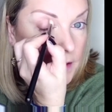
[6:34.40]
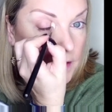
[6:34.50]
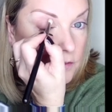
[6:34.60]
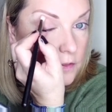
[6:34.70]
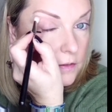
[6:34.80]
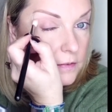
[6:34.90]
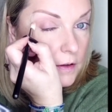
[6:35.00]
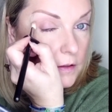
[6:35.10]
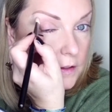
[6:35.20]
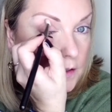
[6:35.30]
into the
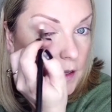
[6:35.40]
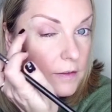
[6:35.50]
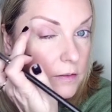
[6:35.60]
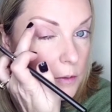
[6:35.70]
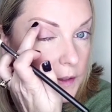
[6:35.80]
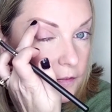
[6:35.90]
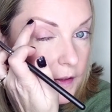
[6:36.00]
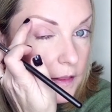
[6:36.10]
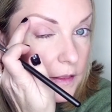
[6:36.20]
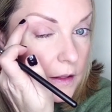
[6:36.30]
socket line, so I'm
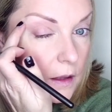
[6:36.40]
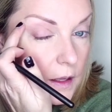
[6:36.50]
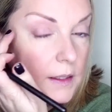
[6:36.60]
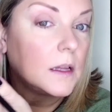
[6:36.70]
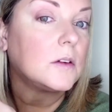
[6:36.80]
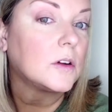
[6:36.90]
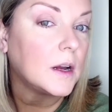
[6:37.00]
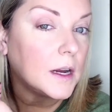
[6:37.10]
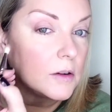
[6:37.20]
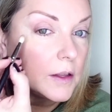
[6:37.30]
leaving the highlighter
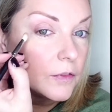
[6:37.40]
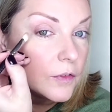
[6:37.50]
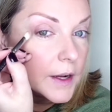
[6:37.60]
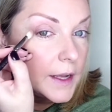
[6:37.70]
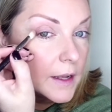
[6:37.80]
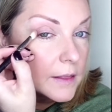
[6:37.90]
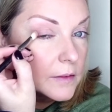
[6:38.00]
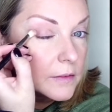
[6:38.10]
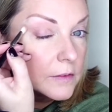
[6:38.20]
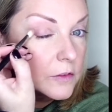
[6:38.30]
area free, and
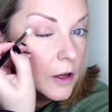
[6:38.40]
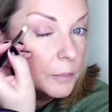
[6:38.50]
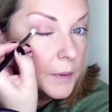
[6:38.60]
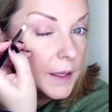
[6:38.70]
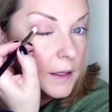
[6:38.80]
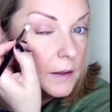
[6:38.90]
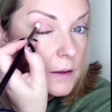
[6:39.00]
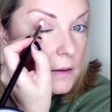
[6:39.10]
then stopping